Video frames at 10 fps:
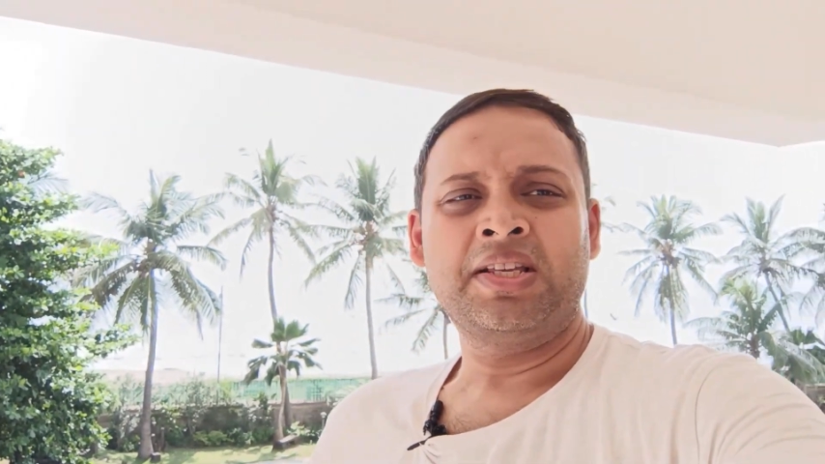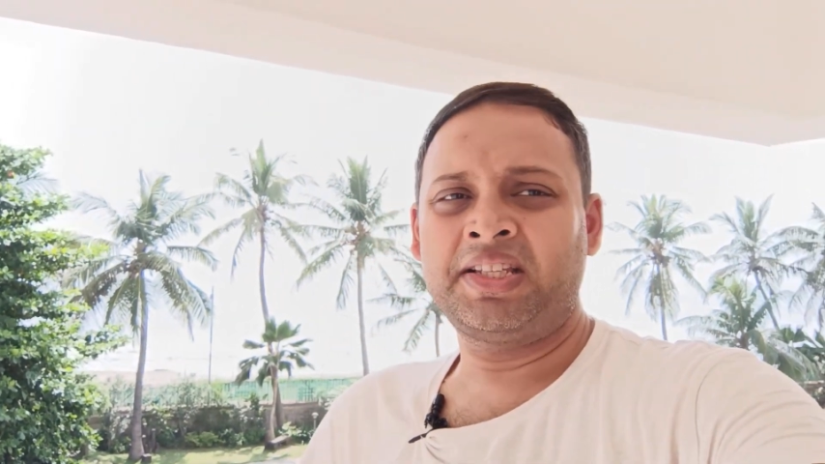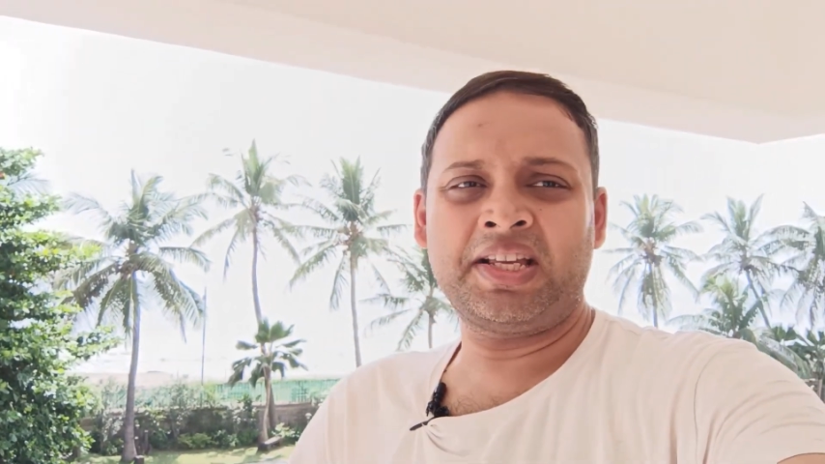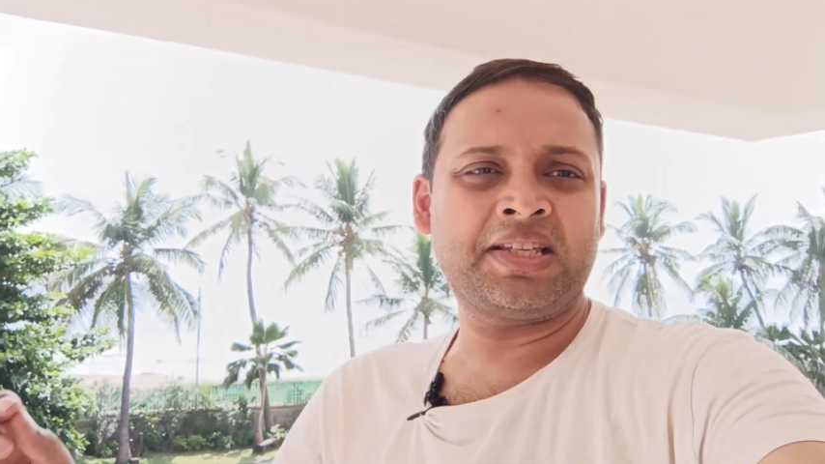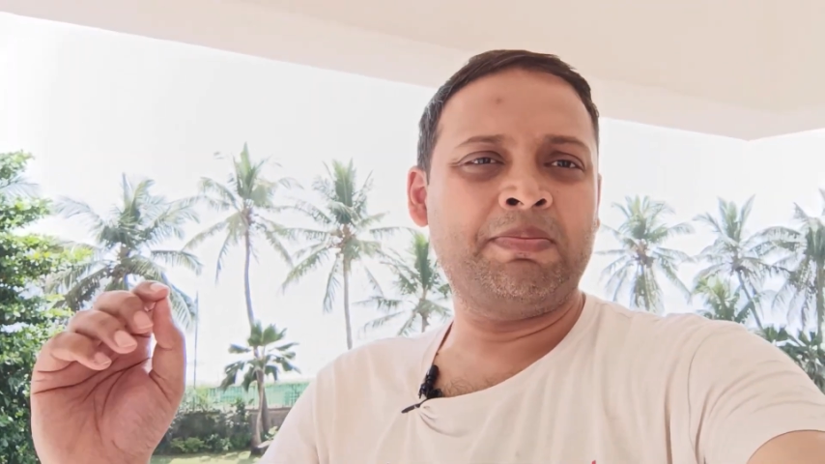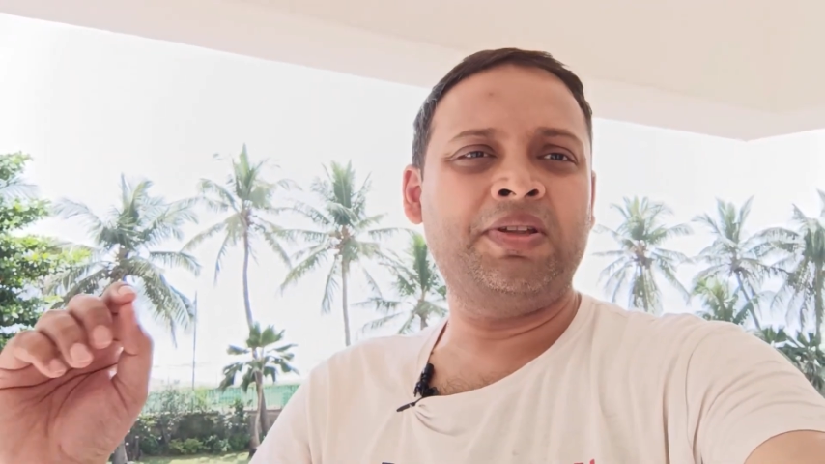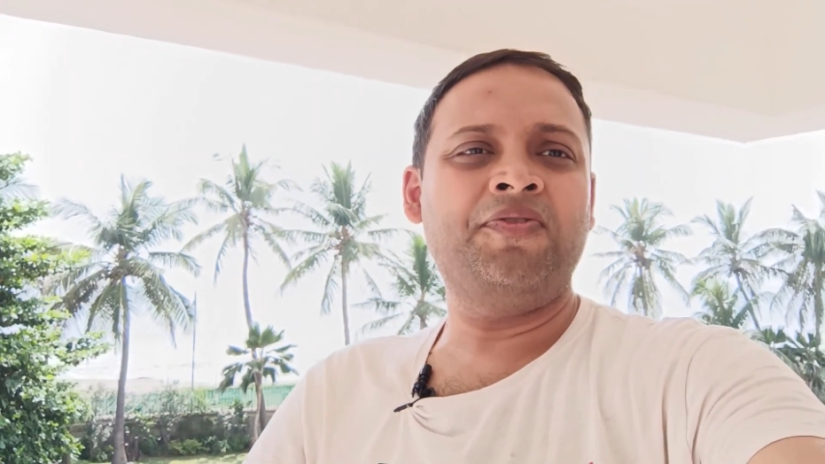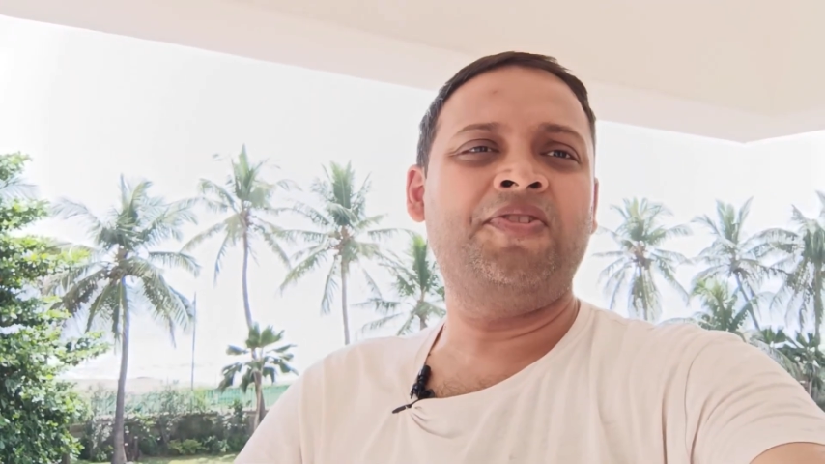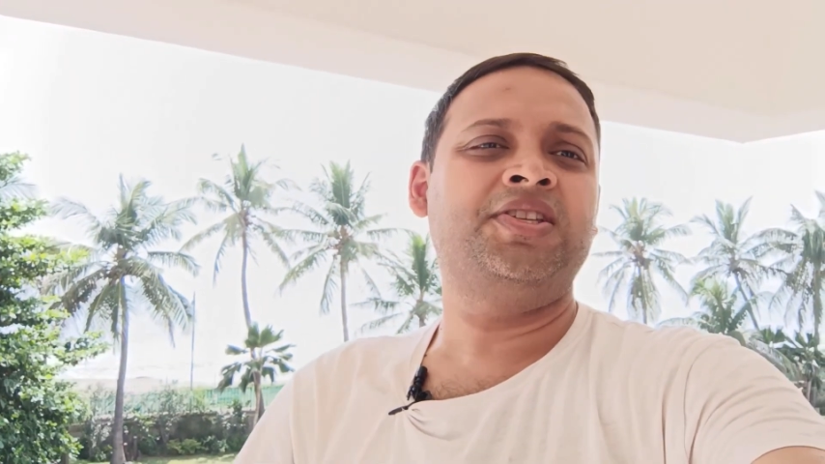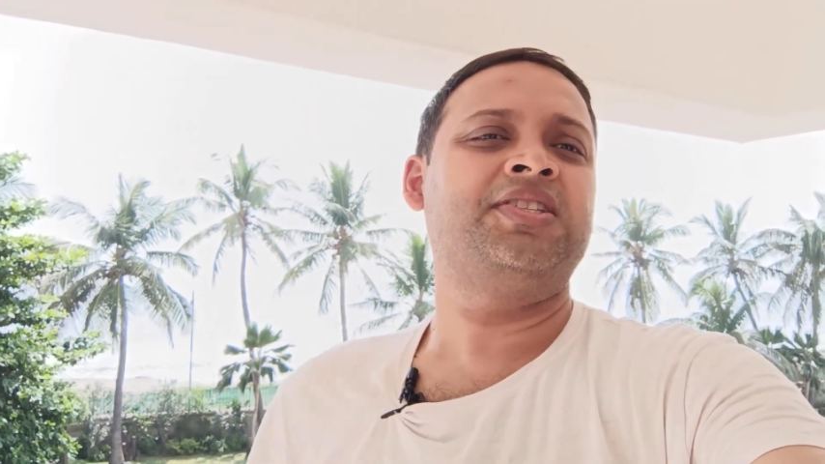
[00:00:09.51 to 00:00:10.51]
say
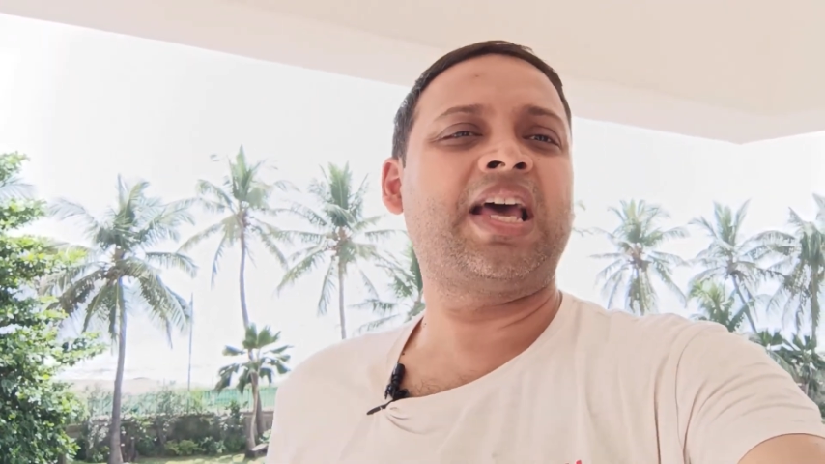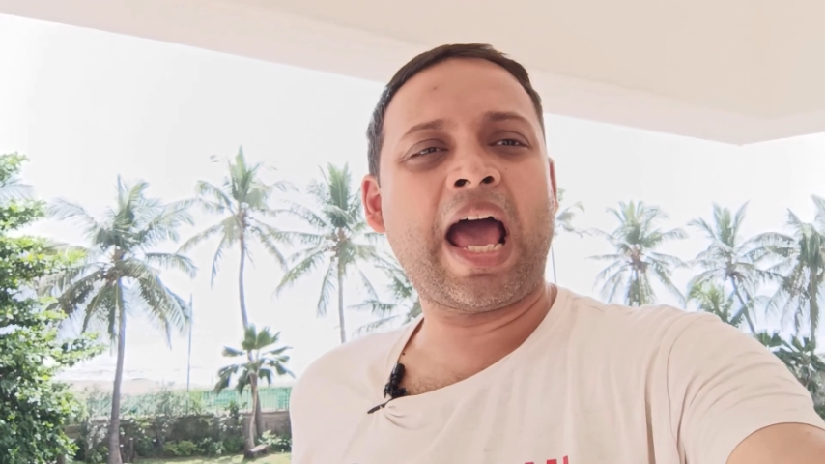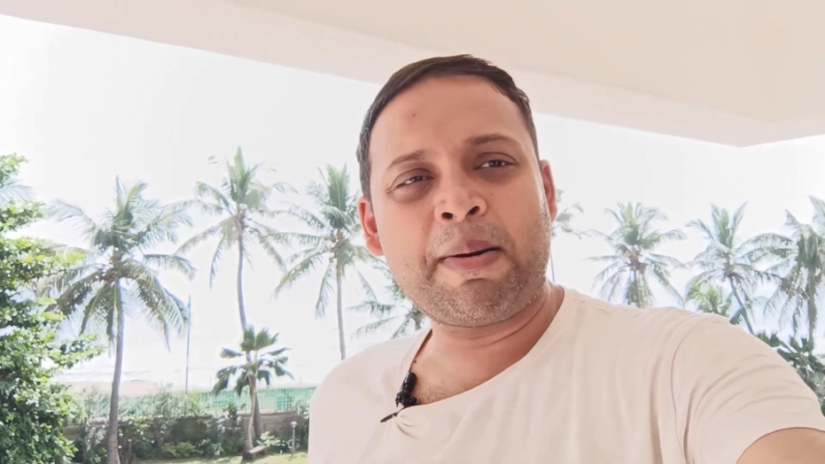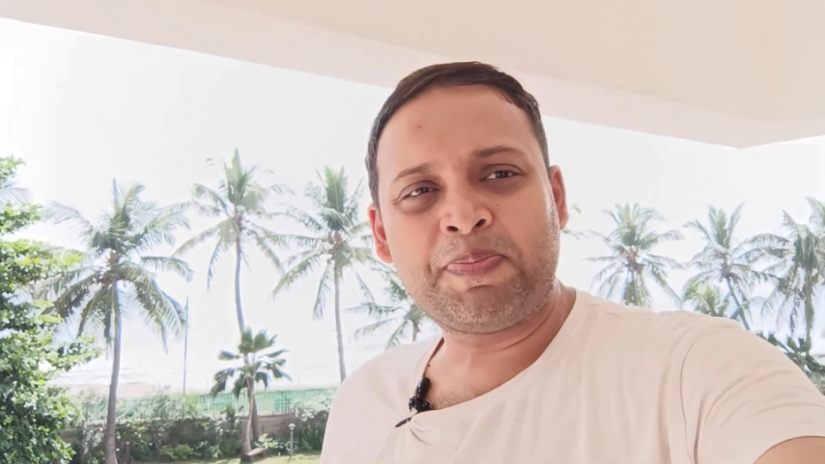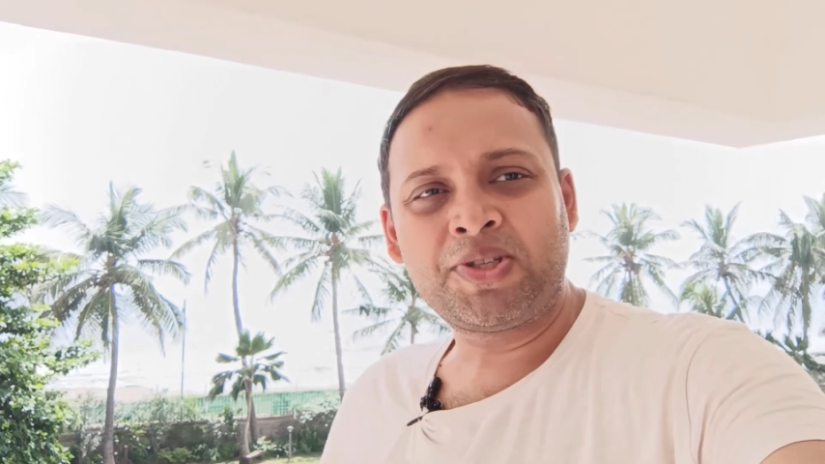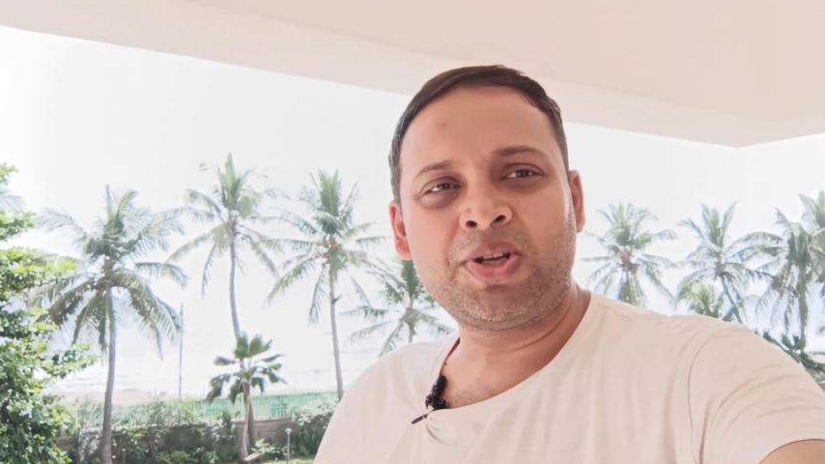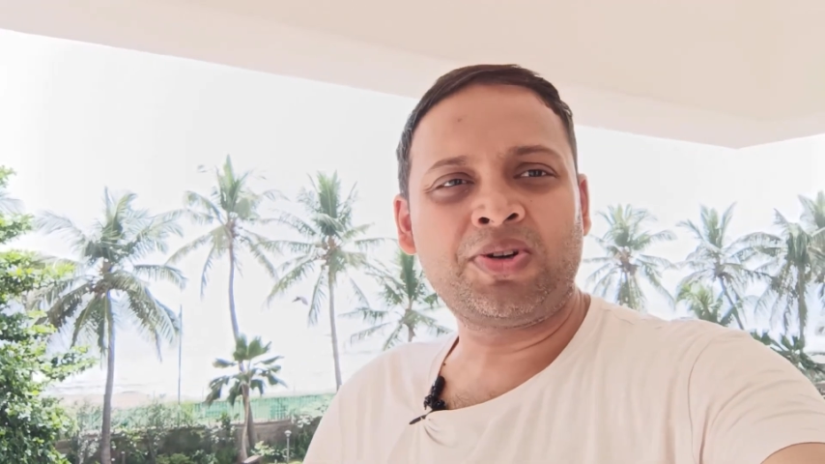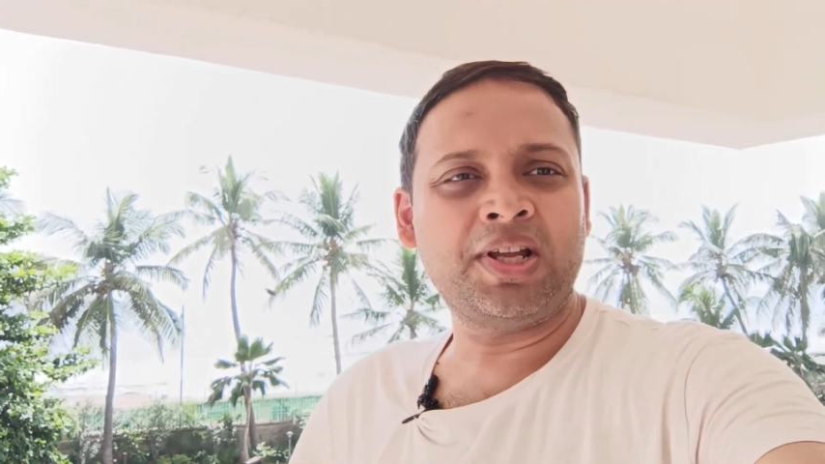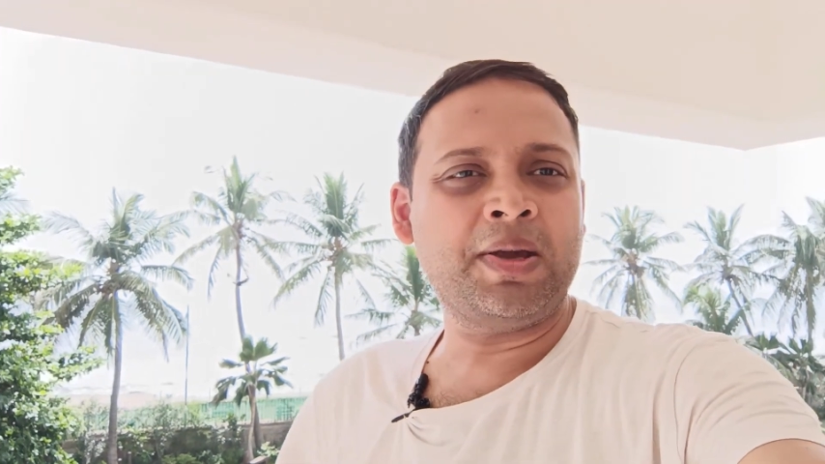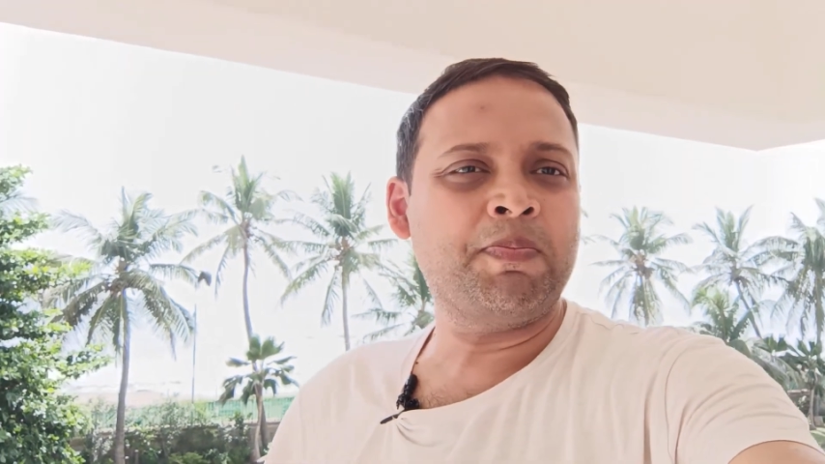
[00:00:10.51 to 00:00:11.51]
something which is
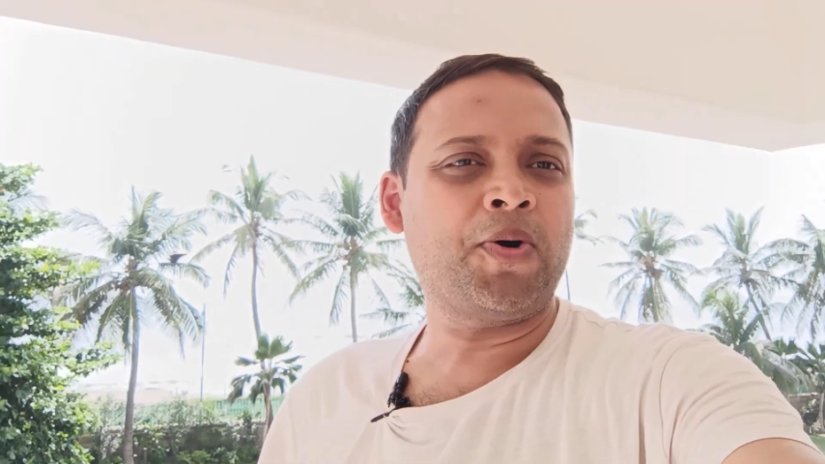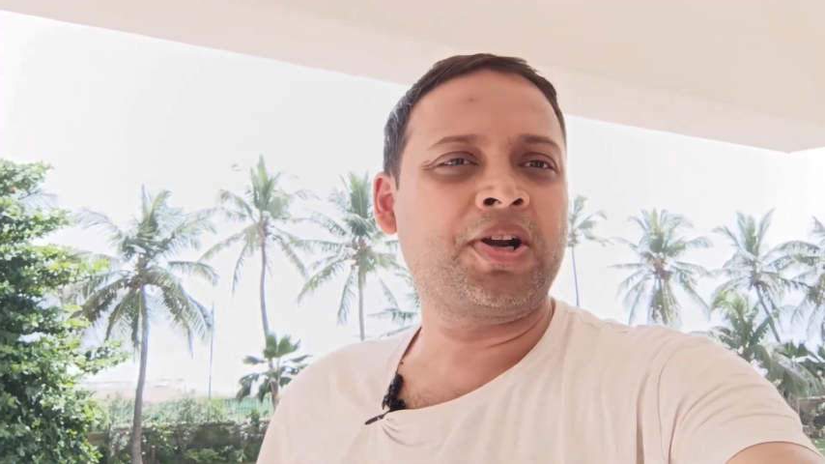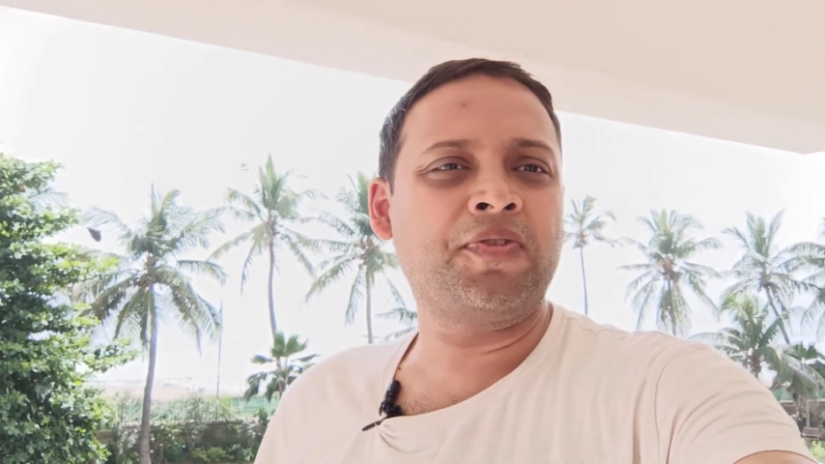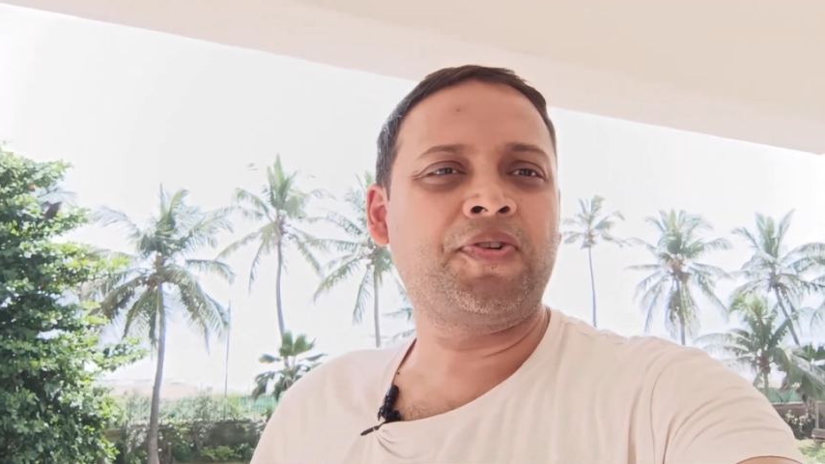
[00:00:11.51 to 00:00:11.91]
absolutely important